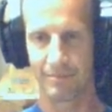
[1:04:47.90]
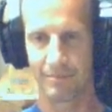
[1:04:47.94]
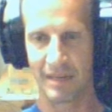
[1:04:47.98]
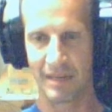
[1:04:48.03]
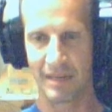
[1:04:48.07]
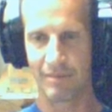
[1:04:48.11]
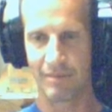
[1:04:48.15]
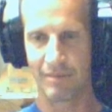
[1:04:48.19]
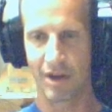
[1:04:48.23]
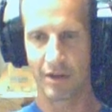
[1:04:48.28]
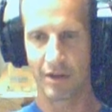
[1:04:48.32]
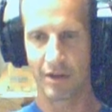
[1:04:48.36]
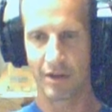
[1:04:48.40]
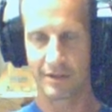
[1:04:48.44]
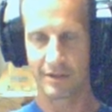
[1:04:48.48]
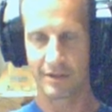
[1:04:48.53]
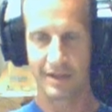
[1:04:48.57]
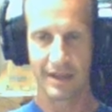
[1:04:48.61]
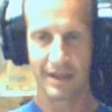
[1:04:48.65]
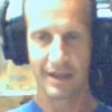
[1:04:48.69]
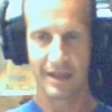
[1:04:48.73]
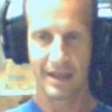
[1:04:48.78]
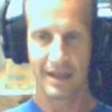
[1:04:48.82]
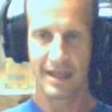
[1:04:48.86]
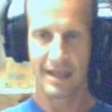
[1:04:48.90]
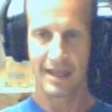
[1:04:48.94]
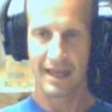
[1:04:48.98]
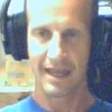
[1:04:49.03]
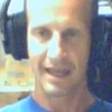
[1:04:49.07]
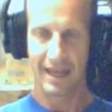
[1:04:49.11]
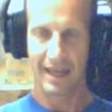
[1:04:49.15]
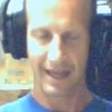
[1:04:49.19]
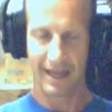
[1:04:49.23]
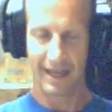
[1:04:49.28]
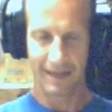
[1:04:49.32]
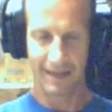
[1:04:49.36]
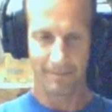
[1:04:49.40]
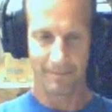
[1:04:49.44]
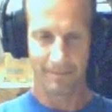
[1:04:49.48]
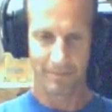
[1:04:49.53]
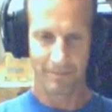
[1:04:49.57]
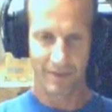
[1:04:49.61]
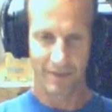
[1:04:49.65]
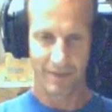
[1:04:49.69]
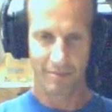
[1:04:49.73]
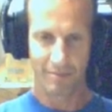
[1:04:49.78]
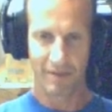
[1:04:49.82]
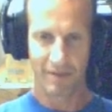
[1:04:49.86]
meatballs.
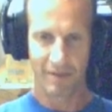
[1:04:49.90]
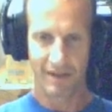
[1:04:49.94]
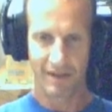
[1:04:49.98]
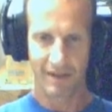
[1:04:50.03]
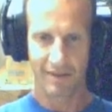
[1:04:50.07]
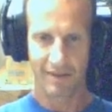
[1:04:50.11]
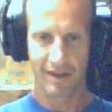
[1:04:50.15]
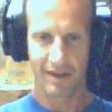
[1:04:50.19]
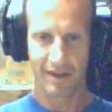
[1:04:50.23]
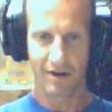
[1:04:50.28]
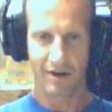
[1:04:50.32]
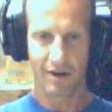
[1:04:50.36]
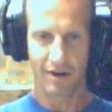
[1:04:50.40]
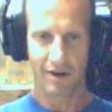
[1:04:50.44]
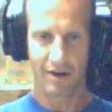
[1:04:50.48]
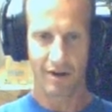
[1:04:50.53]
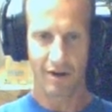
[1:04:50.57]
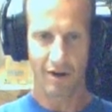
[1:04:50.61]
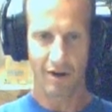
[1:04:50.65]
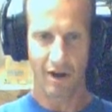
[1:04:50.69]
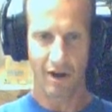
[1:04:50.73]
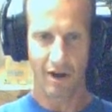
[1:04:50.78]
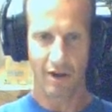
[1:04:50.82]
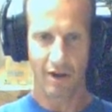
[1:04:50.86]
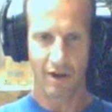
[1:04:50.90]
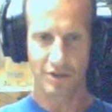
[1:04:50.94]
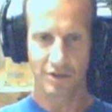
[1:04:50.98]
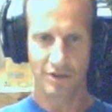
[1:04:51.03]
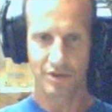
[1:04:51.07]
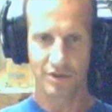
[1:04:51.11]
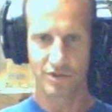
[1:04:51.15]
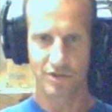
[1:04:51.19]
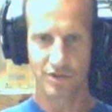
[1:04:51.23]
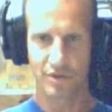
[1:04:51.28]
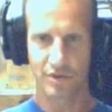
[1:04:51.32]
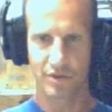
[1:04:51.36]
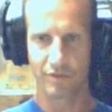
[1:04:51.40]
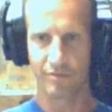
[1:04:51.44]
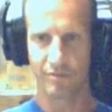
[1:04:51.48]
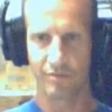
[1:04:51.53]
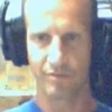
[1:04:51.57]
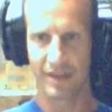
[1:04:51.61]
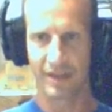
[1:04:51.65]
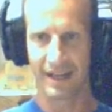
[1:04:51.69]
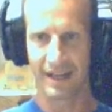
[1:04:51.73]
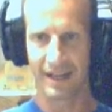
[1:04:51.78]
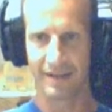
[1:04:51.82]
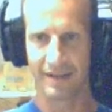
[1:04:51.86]
But there are also sort
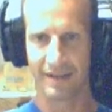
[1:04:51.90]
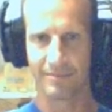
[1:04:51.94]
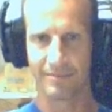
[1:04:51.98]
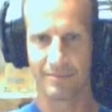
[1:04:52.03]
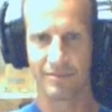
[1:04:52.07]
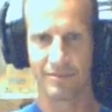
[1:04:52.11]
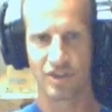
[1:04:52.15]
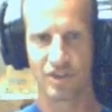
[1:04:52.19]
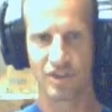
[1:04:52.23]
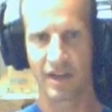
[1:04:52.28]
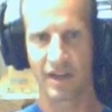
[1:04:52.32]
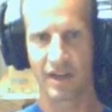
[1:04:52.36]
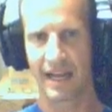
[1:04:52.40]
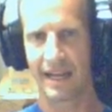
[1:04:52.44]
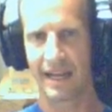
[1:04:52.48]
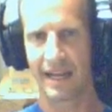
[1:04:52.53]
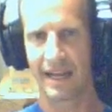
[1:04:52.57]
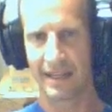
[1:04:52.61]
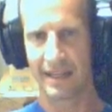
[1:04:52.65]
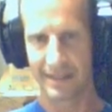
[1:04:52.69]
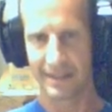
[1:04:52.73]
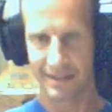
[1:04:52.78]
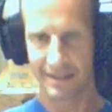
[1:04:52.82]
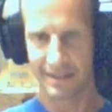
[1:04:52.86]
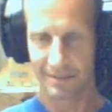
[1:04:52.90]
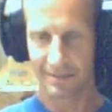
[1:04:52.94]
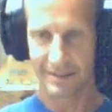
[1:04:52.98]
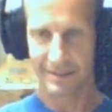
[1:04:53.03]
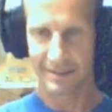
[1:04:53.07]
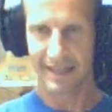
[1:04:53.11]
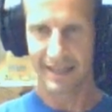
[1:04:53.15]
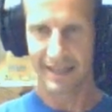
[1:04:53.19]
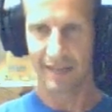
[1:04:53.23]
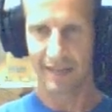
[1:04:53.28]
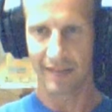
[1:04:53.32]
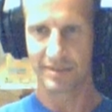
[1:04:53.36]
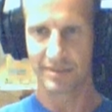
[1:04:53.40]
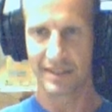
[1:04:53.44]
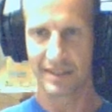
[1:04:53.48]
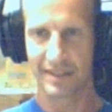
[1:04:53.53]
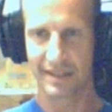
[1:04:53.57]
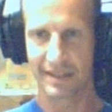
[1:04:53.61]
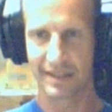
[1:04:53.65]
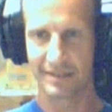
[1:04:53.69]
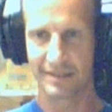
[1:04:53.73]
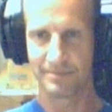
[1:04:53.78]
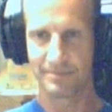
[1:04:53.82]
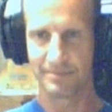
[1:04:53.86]
of gelatinous salps
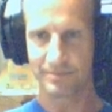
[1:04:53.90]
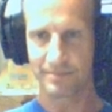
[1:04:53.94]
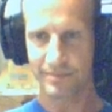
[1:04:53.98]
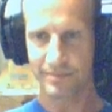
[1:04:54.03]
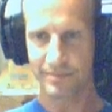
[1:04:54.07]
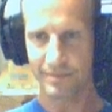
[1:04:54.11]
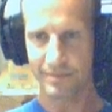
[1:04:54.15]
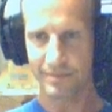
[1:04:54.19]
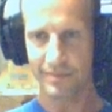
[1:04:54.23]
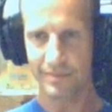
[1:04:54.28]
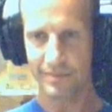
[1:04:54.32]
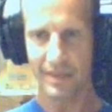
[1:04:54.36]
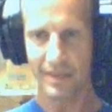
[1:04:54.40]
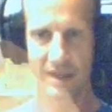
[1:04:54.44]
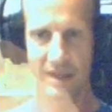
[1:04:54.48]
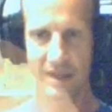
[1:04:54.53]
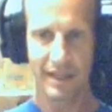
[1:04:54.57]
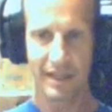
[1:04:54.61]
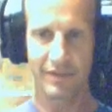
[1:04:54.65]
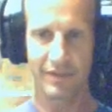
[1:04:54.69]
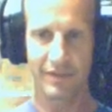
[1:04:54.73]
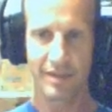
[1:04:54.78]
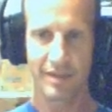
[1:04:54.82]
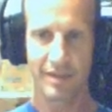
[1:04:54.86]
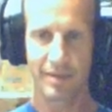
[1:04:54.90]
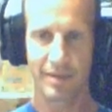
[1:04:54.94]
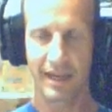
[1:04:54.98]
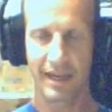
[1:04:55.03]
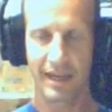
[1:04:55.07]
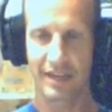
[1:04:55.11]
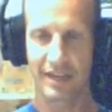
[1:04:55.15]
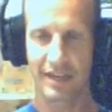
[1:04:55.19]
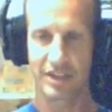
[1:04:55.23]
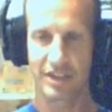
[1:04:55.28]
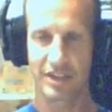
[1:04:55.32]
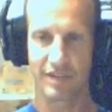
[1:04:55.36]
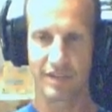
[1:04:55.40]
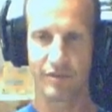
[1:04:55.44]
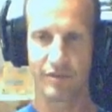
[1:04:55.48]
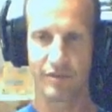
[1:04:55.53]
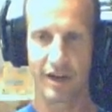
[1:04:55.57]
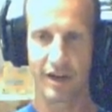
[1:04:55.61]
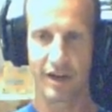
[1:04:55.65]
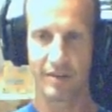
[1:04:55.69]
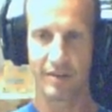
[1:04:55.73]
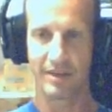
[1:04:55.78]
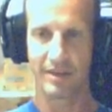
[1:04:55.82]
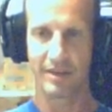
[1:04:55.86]
that live in the pelagic
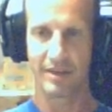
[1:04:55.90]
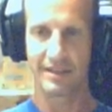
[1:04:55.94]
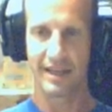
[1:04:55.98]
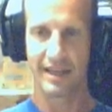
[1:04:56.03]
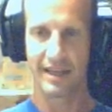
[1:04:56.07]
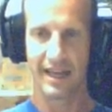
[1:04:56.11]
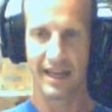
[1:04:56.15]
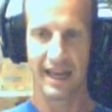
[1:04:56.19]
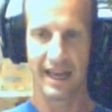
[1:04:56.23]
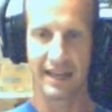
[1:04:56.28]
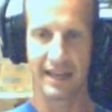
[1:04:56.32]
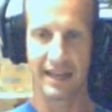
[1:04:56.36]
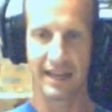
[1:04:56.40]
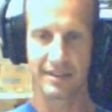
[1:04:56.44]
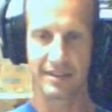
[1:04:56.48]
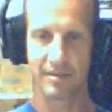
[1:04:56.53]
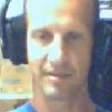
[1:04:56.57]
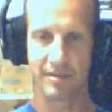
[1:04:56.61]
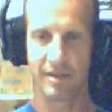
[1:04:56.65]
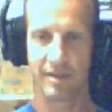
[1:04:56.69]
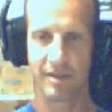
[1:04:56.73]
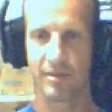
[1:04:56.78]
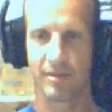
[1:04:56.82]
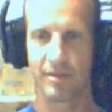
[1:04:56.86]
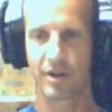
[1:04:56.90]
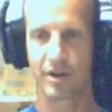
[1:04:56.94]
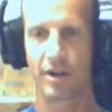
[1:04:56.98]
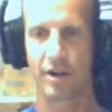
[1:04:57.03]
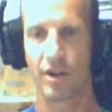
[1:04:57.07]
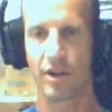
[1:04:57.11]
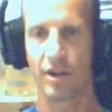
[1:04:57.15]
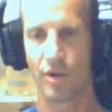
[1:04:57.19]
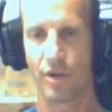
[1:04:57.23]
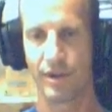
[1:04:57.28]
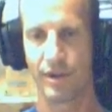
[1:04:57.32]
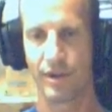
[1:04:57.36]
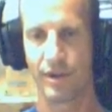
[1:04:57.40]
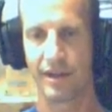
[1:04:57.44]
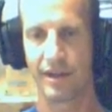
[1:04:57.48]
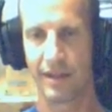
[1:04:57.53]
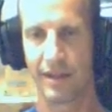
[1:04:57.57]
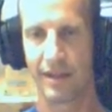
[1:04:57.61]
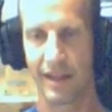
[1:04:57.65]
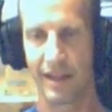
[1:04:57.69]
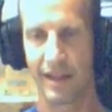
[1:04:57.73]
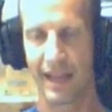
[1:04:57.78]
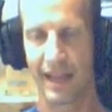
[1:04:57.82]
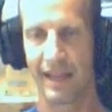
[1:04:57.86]
environment, and some of them are
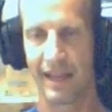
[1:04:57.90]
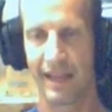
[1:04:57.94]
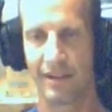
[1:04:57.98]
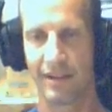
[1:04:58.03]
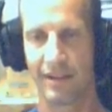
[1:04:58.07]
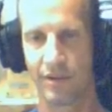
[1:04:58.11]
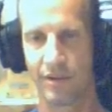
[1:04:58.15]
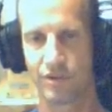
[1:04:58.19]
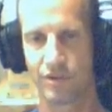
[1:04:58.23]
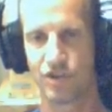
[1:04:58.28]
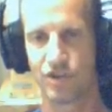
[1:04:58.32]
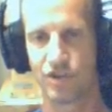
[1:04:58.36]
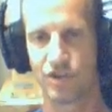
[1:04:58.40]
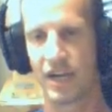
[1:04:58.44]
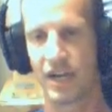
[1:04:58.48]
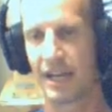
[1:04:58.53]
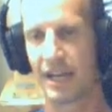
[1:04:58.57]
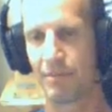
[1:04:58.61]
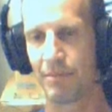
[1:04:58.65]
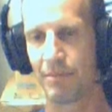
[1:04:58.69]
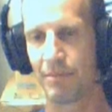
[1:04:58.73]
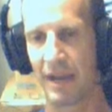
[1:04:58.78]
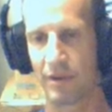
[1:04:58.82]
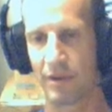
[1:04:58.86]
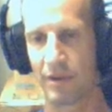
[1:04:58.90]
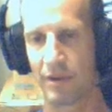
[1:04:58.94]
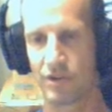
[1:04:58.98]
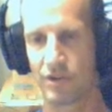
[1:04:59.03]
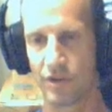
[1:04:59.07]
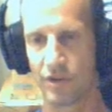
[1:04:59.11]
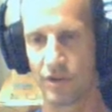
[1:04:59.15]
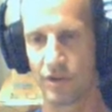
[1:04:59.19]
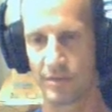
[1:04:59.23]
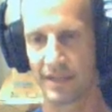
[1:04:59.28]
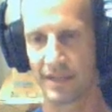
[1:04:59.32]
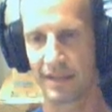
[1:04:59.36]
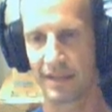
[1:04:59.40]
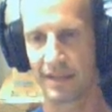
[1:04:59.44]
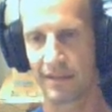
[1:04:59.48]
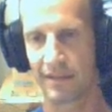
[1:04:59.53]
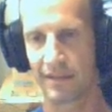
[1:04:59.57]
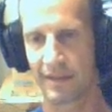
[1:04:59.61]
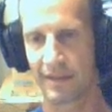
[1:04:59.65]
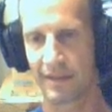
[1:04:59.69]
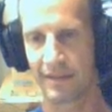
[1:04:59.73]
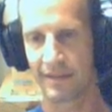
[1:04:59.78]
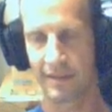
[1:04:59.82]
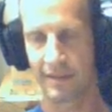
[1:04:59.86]
colonial, and those giant pyrosomes, like
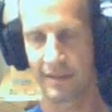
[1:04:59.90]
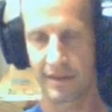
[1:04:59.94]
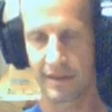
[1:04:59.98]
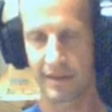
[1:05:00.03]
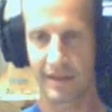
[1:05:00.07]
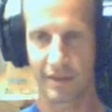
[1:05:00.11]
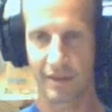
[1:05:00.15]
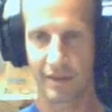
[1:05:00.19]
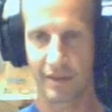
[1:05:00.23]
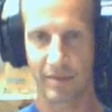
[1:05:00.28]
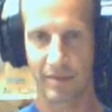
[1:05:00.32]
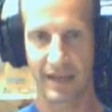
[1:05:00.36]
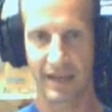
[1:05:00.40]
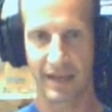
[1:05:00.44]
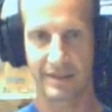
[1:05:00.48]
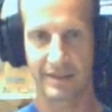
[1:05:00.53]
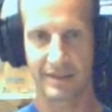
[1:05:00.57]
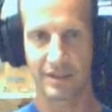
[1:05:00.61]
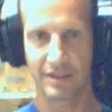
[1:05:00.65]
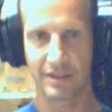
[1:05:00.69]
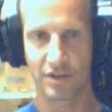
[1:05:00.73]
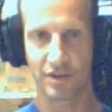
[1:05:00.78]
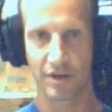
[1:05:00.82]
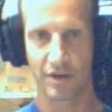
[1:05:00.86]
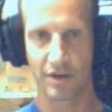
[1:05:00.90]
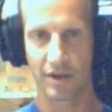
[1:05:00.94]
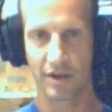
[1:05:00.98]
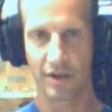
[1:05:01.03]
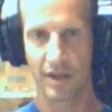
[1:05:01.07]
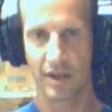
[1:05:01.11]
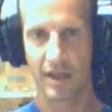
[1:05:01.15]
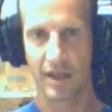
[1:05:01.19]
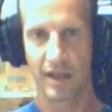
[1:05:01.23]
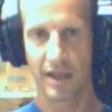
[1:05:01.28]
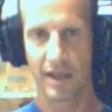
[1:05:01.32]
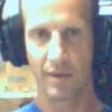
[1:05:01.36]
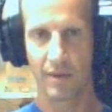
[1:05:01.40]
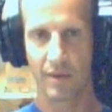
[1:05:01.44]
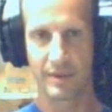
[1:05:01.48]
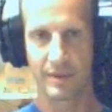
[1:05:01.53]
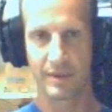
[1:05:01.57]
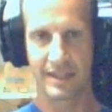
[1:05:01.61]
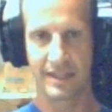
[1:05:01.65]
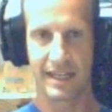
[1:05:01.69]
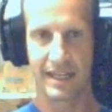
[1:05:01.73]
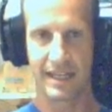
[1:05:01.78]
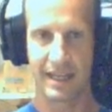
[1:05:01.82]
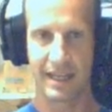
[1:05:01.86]
the thing that the leatherback sea turtle
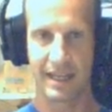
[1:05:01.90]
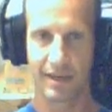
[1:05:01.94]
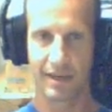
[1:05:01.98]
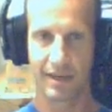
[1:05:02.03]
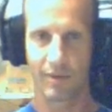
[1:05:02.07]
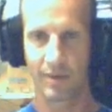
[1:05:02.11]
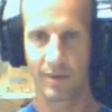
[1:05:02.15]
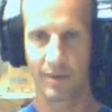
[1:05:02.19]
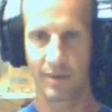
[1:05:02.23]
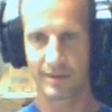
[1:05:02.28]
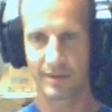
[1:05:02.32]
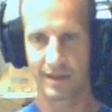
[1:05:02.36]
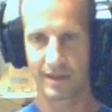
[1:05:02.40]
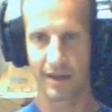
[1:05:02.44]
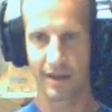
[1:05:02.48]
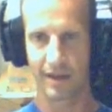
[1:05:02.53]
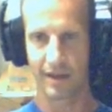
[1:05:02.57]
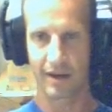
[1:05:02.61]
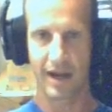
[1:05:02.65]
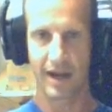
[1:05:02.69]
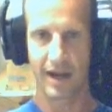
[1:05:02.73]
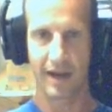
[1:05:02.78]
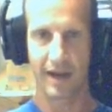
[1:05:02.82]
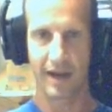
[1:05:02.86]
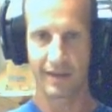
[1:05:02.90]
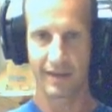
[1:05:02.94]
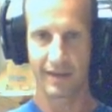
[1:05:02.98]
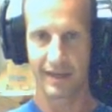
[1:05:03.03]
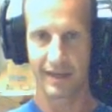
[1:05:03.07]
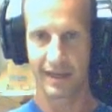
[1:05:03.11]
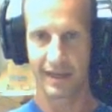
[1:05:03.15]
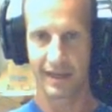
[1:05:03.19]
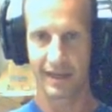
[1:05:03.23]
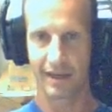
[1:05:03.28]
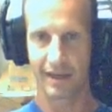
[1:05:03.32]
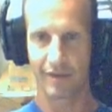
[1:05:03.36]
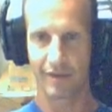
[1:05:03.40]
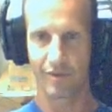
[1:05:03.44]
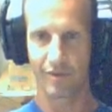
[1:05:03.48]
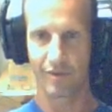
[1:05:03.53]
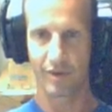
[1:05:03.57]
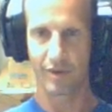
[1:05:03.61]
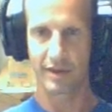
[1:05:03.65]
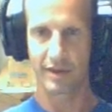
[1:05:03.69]
was eating, was a colony of